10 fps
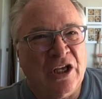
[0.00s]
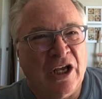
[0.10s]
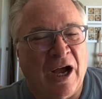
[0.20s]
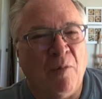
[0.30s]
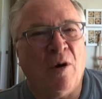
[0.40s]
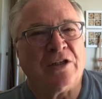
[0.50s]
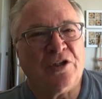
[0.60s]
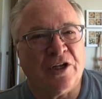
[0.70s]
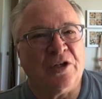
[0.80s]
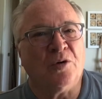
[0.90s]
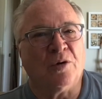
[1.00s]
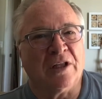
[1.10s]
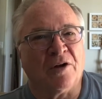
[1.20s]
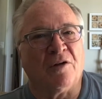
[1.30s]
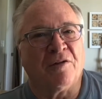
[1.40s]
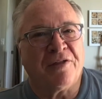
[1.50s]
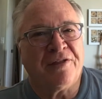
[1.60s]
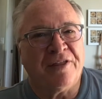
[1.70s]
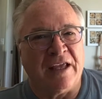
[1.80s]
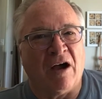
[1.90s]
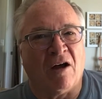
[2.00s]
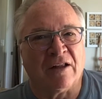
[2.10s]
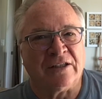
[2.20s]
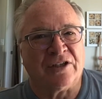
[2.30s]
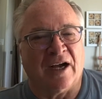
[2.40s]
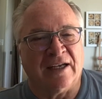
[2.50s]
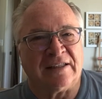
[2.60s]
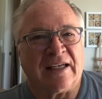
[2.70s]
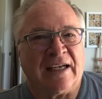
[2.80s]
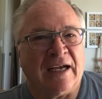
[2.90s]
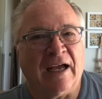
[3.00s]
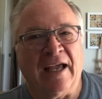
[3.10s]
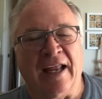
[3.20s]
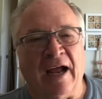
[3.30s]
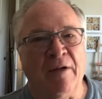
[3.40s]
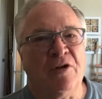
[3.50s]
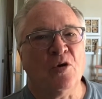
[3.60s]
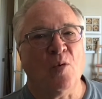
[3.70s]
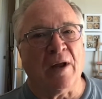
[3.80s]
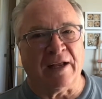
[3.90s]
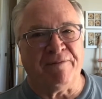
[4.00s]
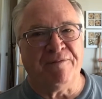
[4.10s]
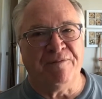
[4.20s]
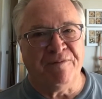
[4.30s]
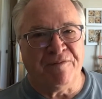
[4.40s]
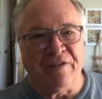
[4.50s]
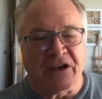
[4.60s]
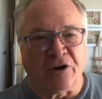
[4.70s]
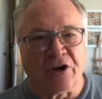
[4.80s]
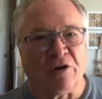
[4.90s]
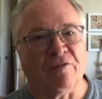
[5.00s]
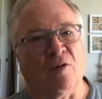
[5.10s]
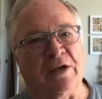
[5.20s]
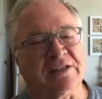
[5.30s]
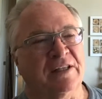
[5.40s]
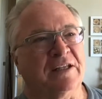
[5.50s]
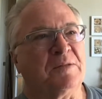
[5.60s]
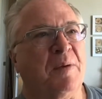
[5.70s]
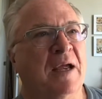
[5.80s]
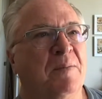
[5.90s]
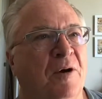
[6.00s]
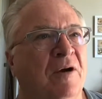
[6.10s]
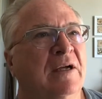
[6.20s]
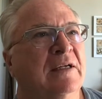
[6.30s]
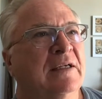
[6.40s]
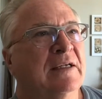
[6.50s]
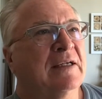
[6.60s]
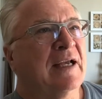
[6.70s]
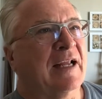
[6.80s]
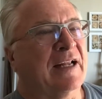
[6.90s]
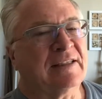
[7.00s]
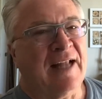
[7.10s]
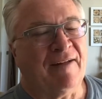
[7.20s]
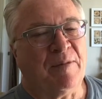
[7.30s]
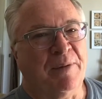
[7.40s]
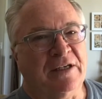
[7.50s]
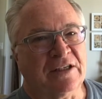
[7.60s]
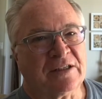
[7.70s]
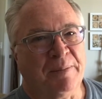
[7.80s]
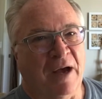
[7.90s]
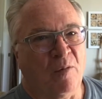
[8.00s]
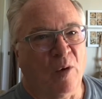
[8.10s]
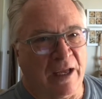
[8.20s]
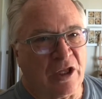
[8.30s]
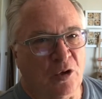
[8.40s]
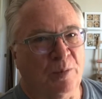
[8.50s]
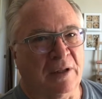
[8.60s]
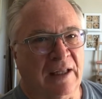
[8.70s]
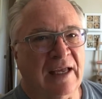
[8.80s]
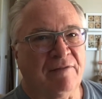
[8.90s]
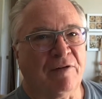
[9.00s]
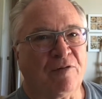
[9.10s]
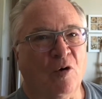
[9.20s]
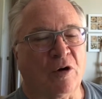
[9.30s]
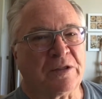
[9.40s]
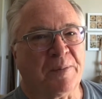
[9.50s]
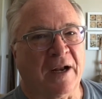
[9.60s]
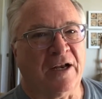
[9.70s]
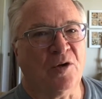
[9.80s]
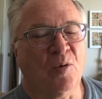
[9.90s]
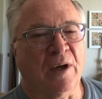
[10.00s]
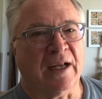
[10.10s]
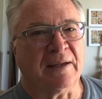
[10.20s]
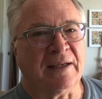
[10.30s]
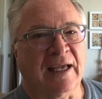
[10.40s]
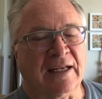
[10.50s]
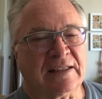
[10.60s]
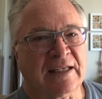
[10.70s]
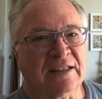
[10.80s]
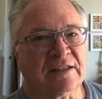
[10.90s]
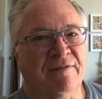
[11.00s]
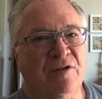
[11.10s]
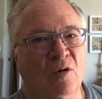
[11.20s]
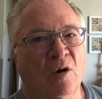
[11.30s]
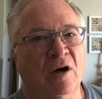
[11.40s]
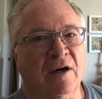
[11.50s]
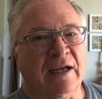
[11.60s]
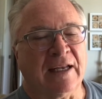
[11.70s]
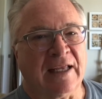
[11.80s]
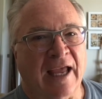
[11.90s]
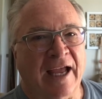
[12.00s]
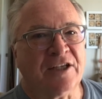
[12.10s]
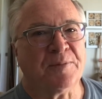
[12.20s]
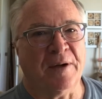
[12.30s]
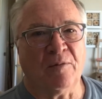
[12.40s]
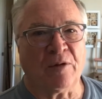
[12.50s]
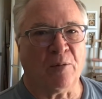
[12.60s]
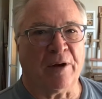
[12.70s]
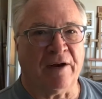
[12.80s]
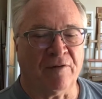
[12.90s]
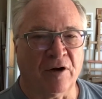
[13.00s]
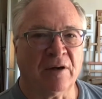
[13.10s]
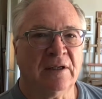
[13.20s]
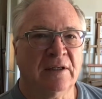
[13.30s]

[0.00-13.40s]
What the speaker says: I want you to do a little theologizing. And I do want to hear your voice in this paper. It doesn't have to be just about what you believe, of course, but I do want to get a sense of your engagement with whatever